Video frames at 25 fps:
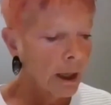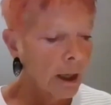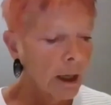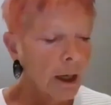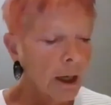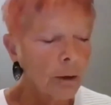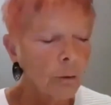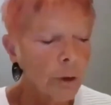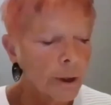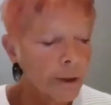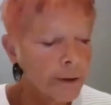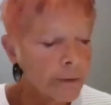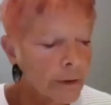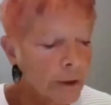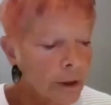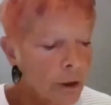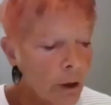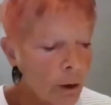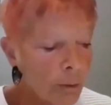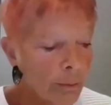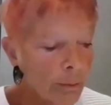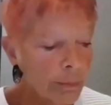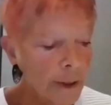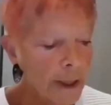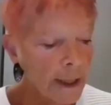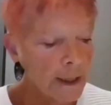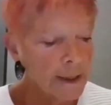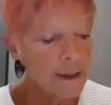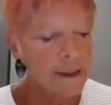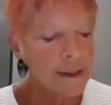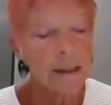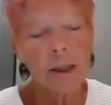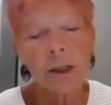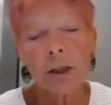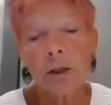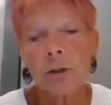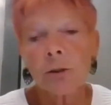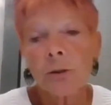One of the complex
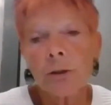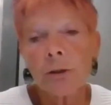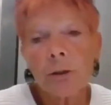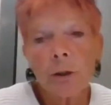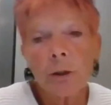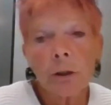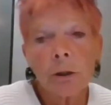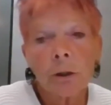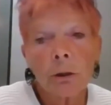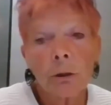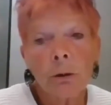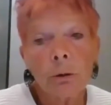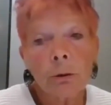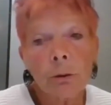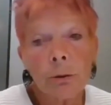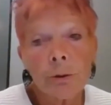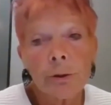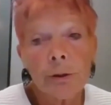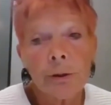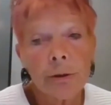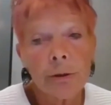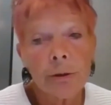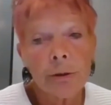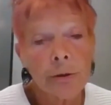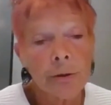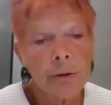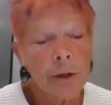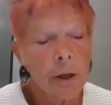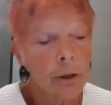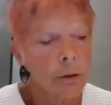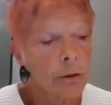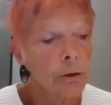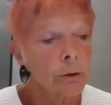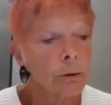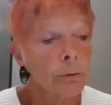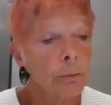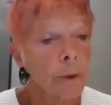issues that courts and social